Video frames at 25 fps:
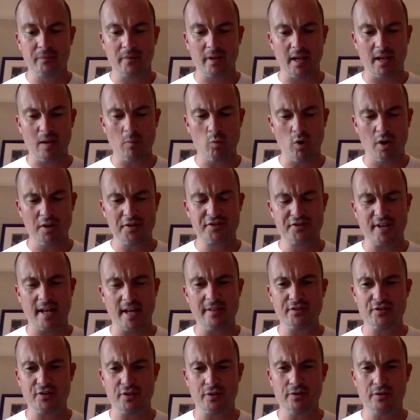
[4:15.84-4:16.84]
in one
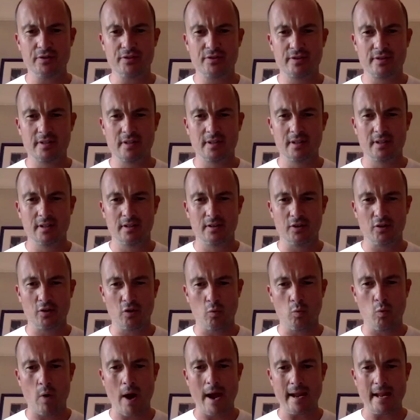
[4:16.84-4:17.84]
sentence,
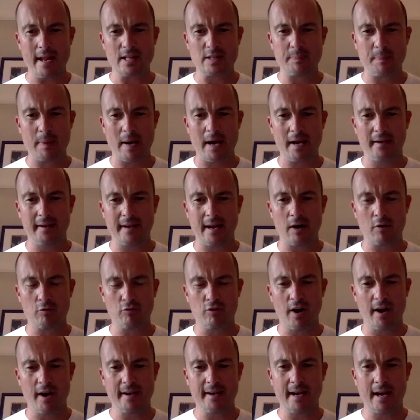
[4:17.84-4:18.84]
the way it's panned out
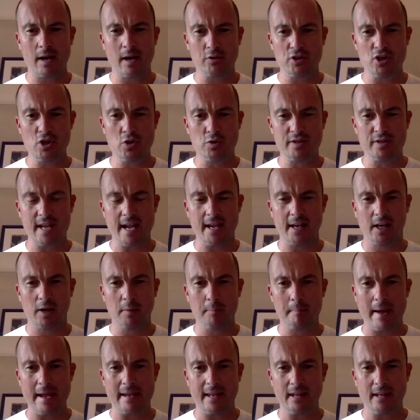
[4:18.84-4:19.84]
right now, do you see
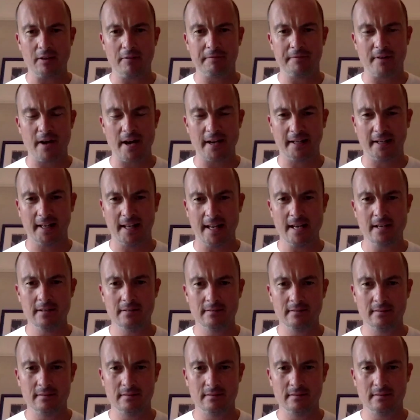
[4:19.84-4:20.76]
England making the final, in?